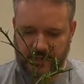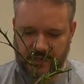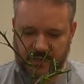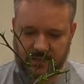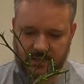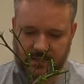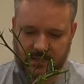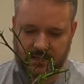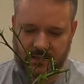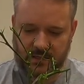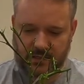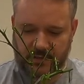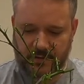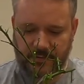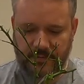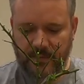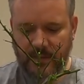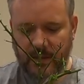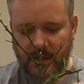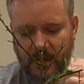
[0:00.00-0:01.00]
You can see the
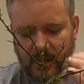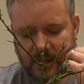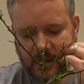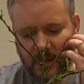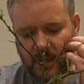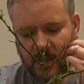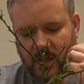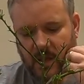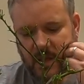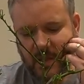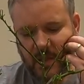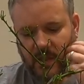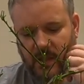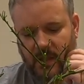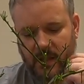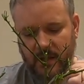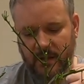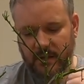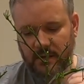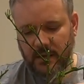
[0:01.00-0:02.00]

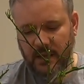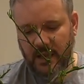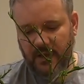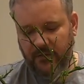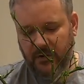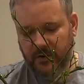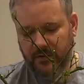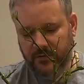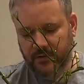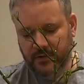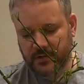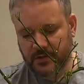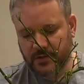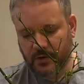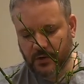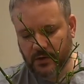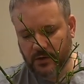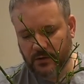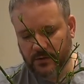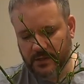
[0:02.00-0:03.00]
the level of the
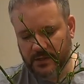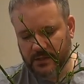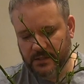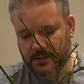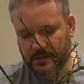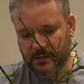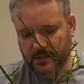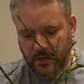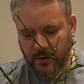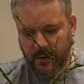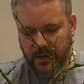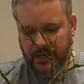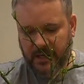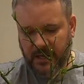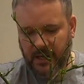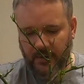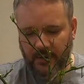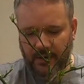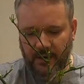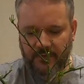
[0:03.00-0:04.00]
soil is going
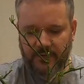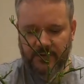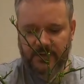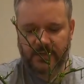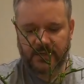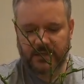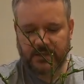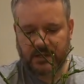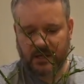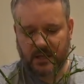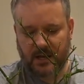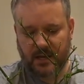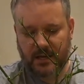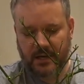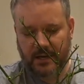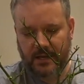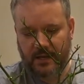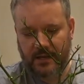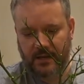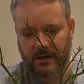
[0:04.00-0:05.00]
down ever so
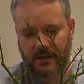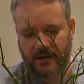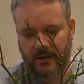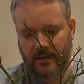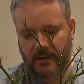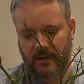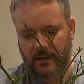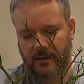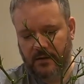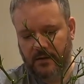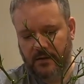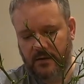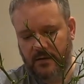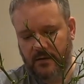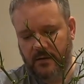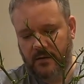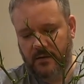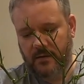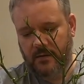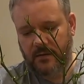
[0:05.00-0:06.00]
slightly
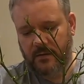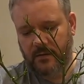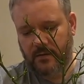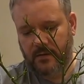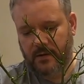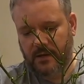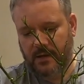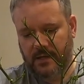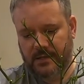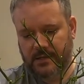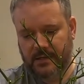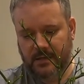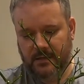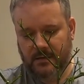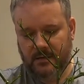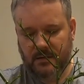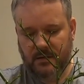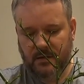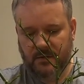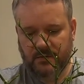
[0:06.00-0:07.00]
as
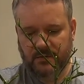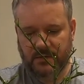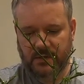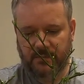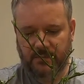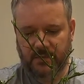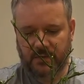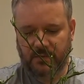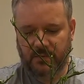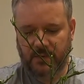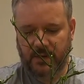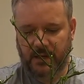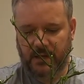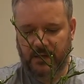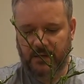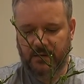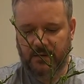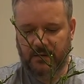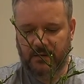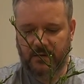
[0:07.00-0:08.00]
it goes in
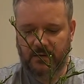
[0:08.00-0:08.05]
between